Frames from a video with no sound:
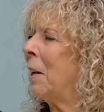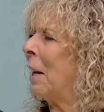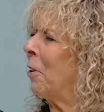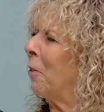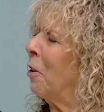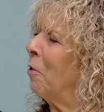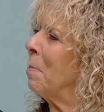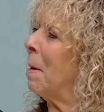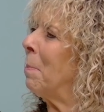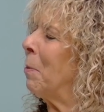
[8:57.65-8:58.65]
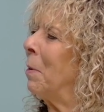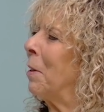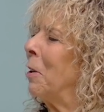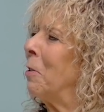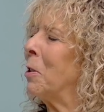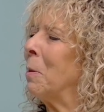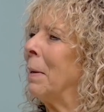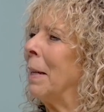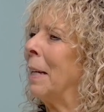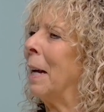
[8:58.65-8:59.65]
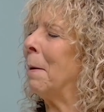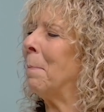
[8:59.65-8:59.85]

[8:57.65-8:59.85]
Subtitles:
I don't know if you remember, there used to be...